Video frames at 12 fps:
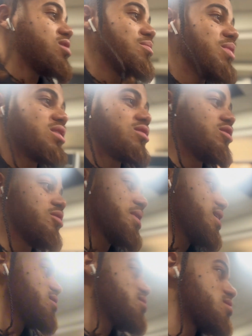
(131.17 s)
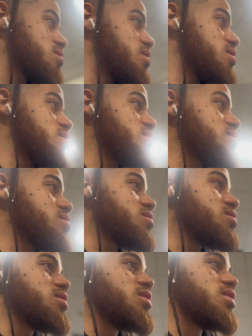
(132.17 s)
I'm about to go back upstairs.
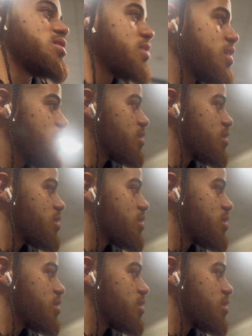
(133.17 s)
Nah,